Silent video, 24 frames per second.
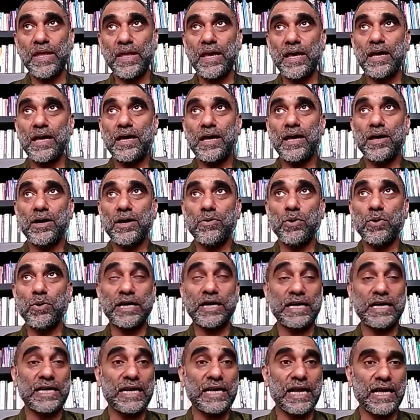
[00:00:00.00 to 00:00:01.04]
a working
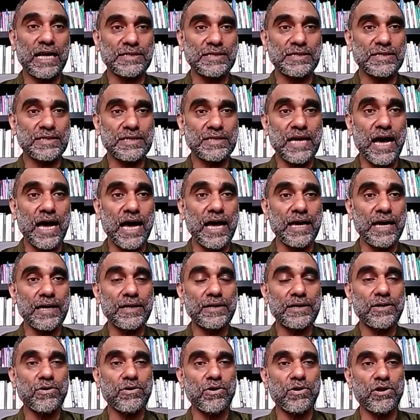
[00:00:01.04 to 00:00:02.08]
class guy
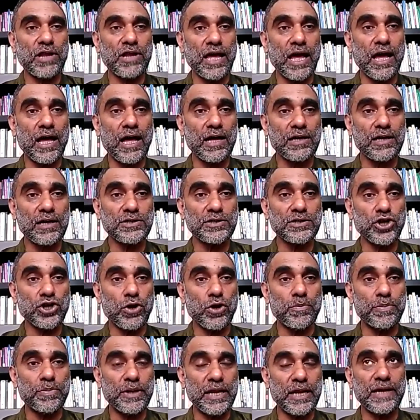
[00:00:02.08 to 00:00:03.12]
called Uncle John
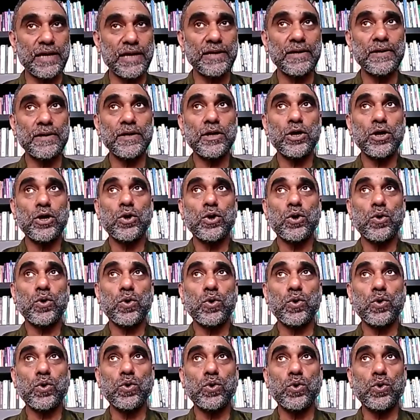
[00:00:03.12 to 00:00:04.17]
Play,
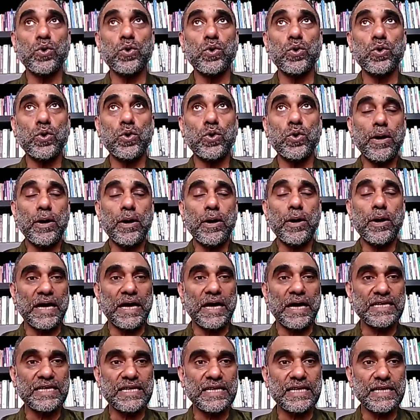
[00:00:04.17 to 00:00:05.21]
who
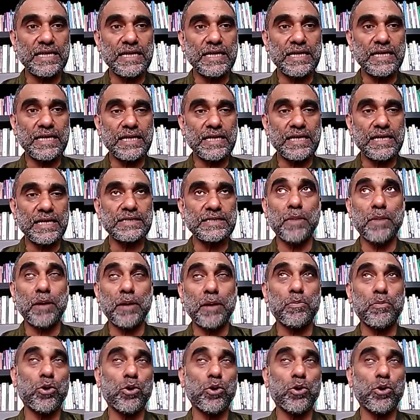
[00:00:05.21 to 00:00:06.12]
basically said,